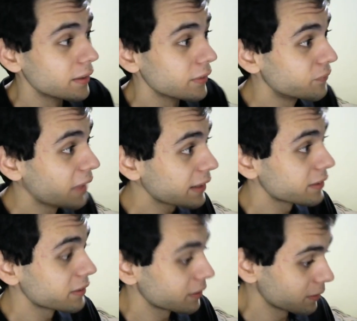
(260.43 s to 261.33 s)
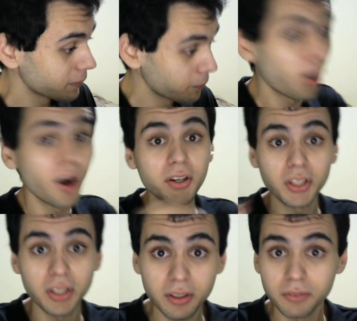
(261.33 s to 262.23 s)
that
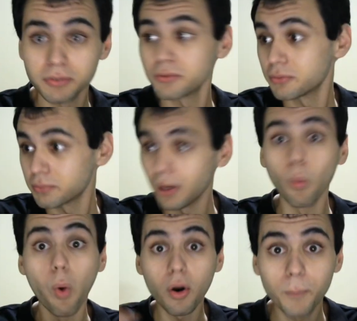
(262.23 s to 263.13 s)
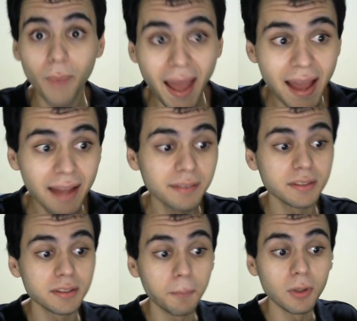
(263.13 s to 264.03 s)
party of a war band,
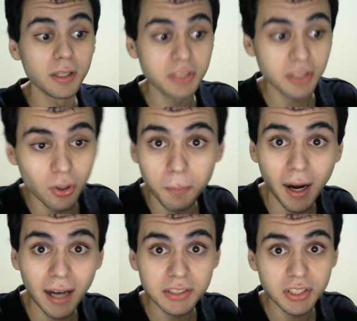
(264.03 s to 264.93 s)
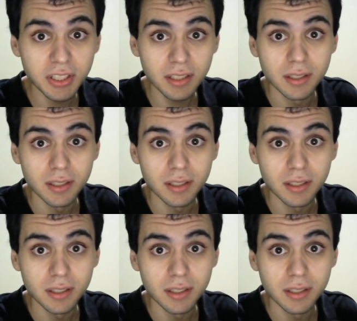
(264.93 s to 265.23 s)
the political party,